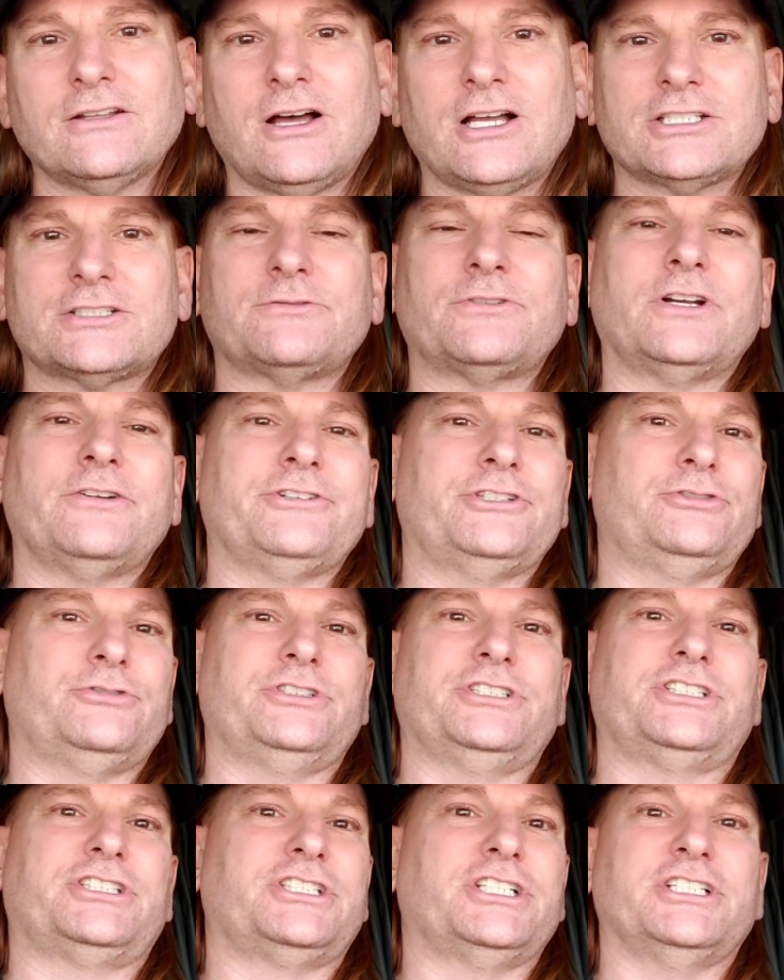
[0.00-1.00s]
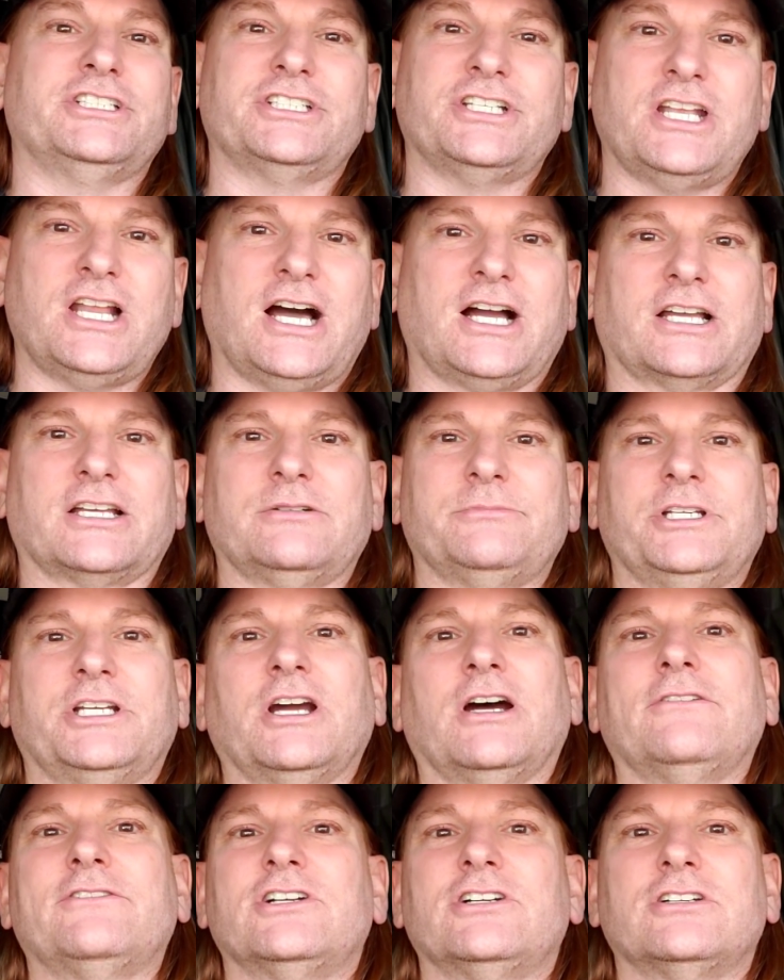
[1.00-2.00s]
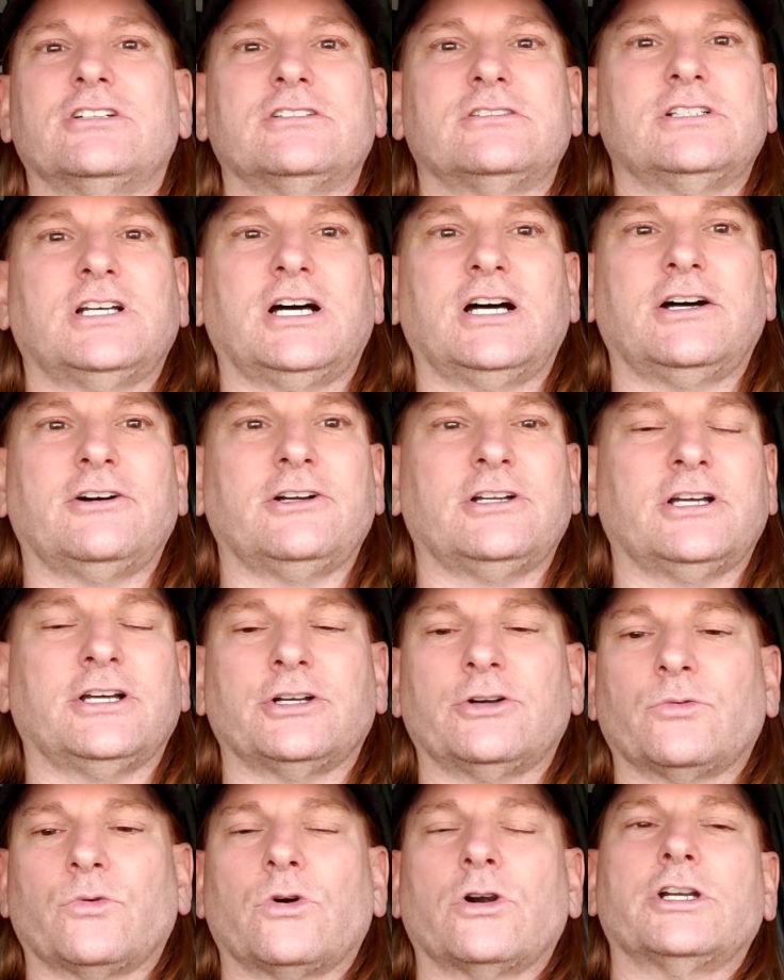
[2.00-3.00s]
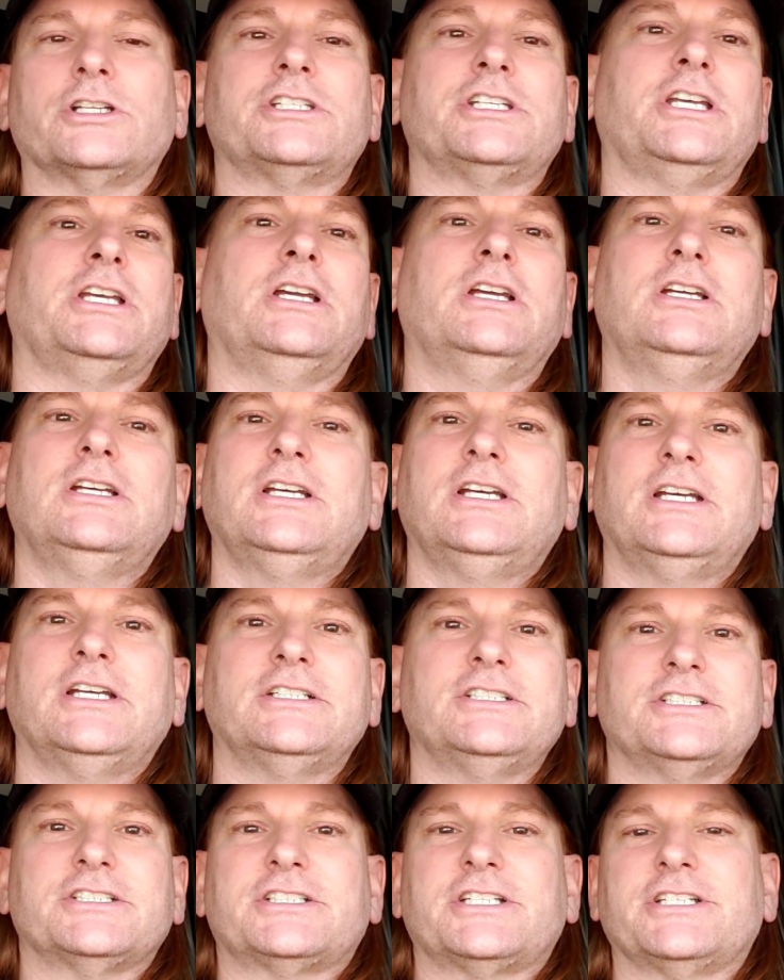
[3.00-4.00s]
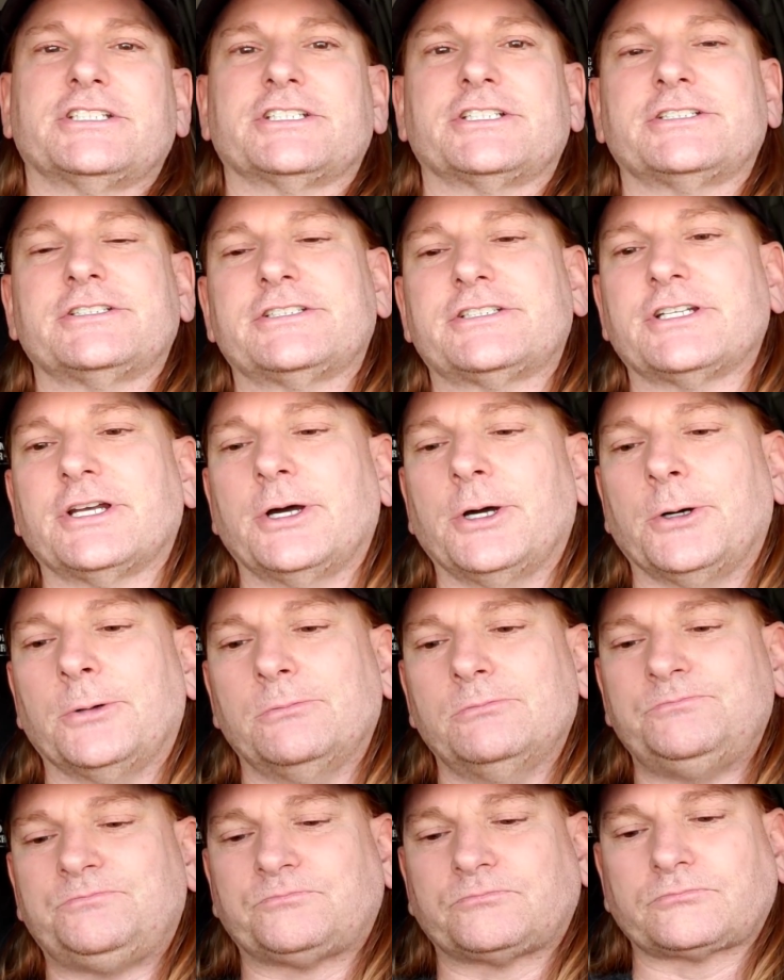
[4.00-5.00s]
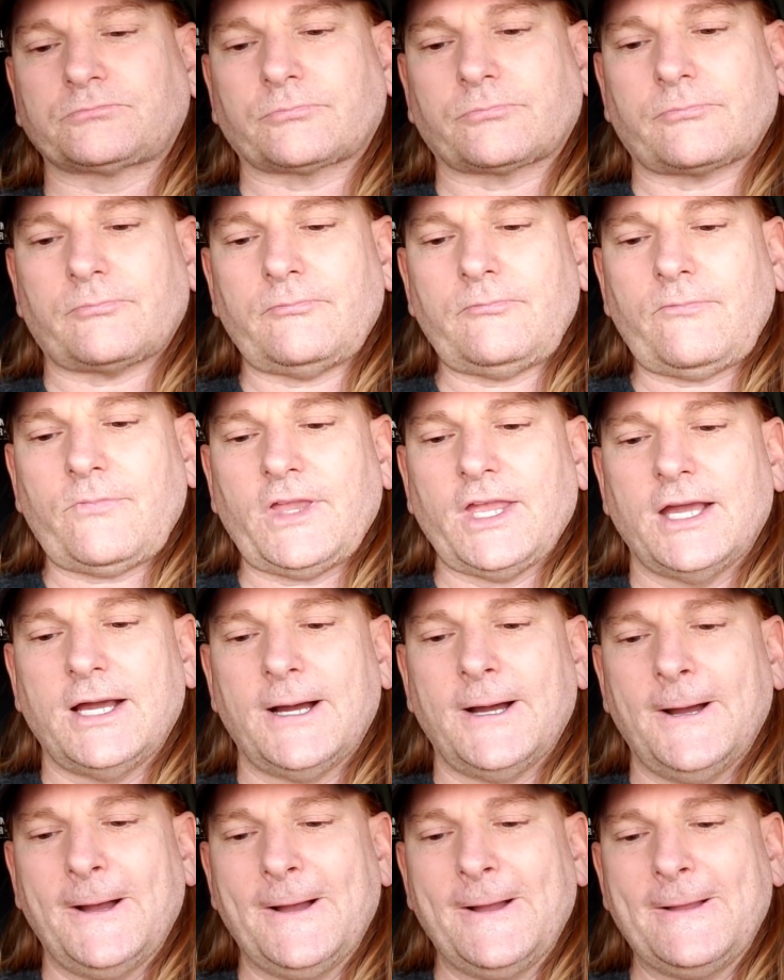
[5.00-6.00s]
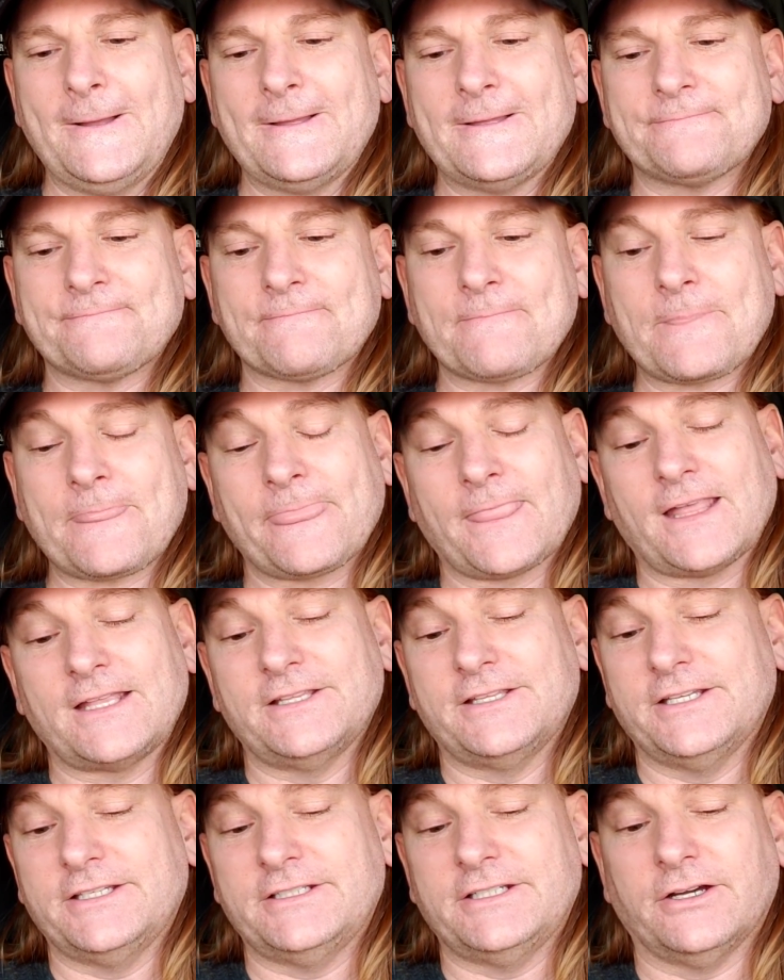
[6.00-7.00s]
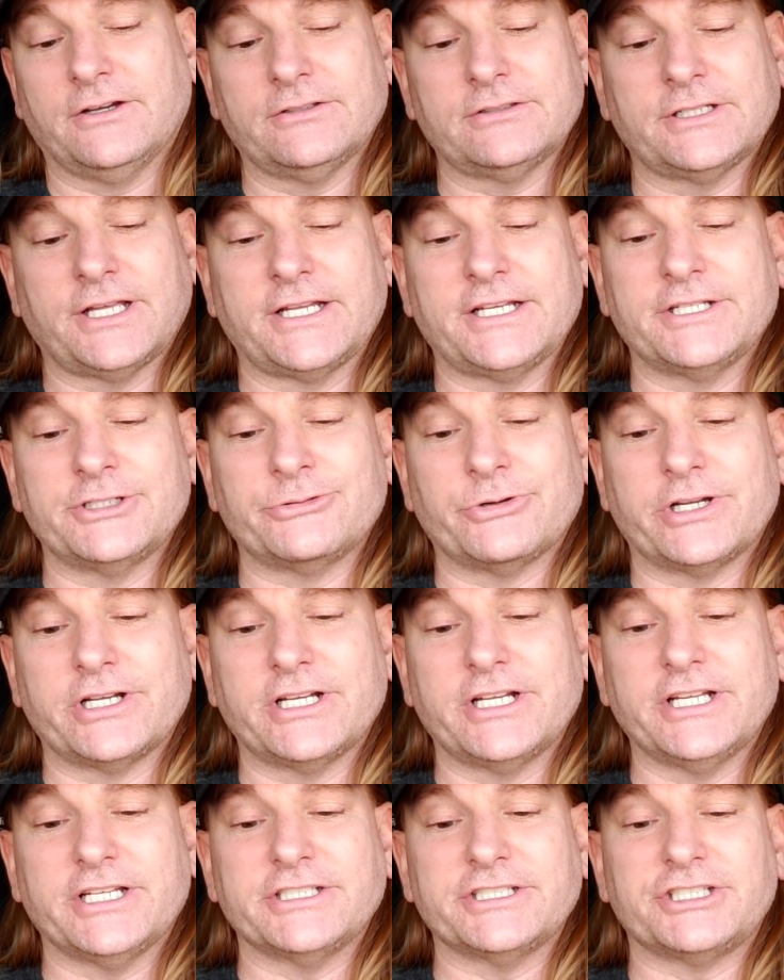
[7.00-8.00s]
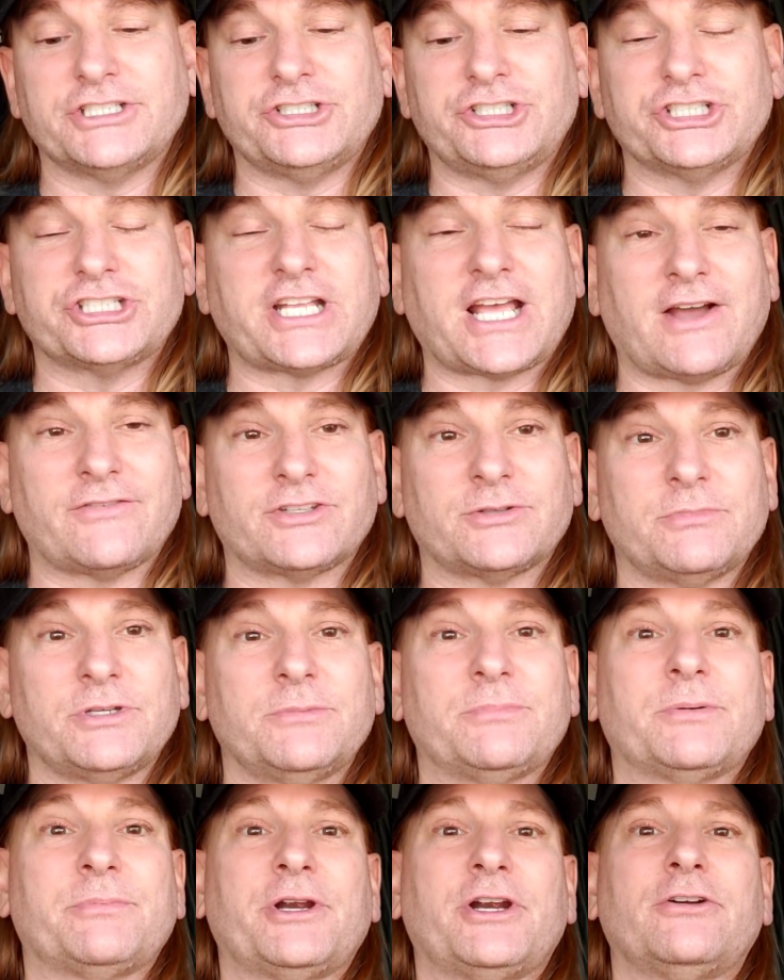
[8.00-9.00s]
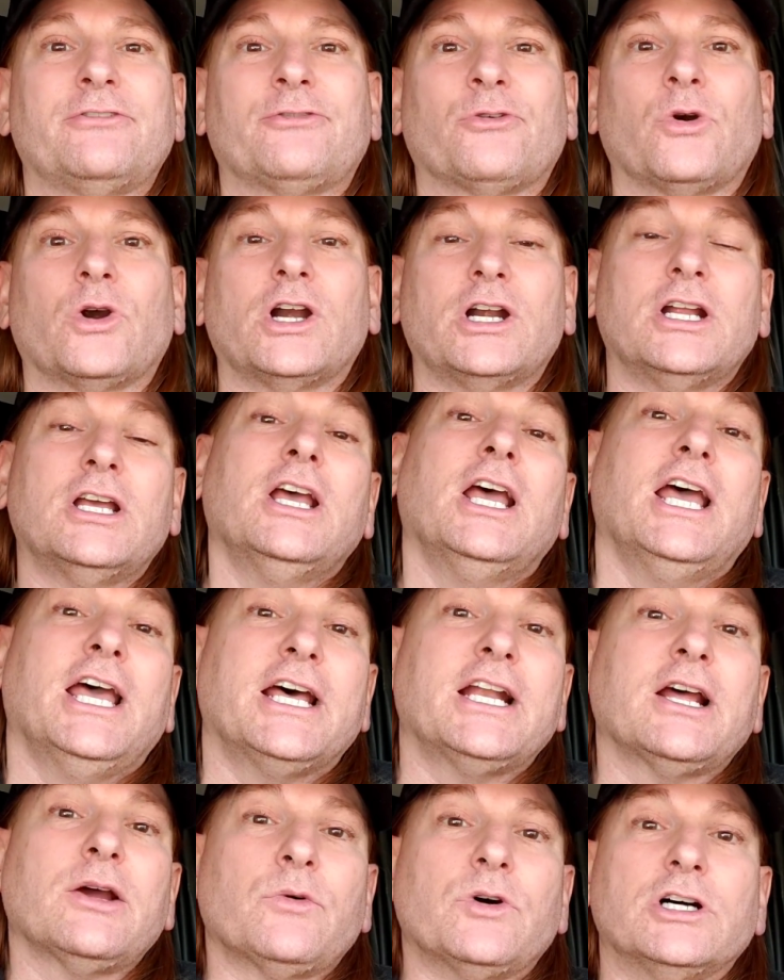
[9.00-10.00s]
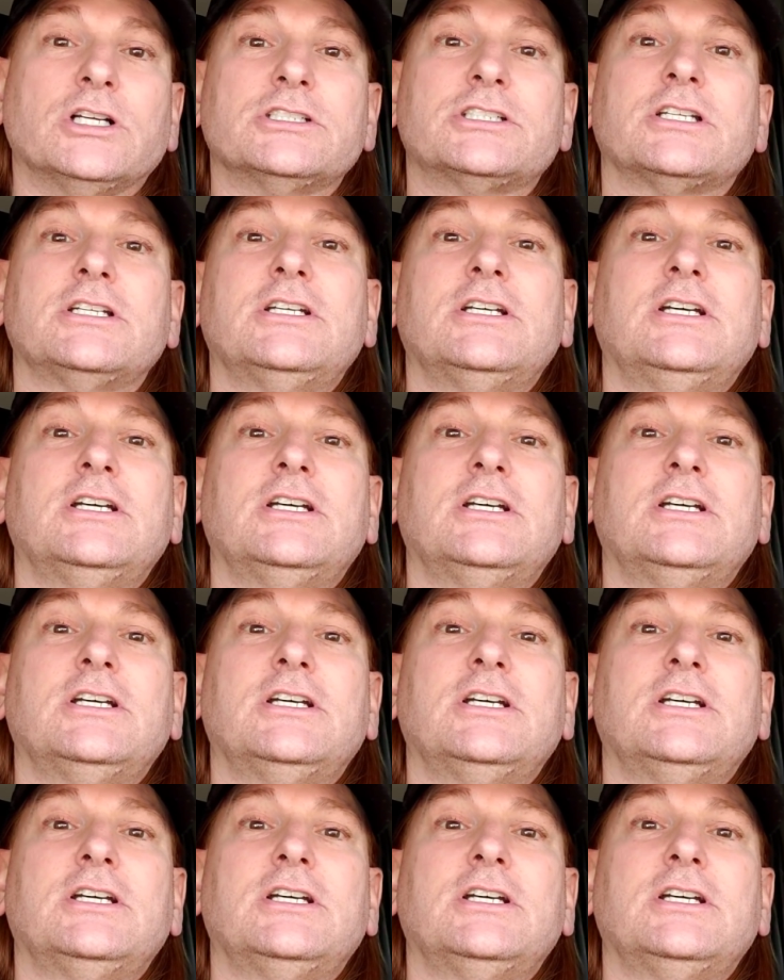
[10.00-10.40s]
loss of revenue is not going to be covered under warranty. It just isn't. So, you know, that is what it is. You just have to be prepared for it, and I was.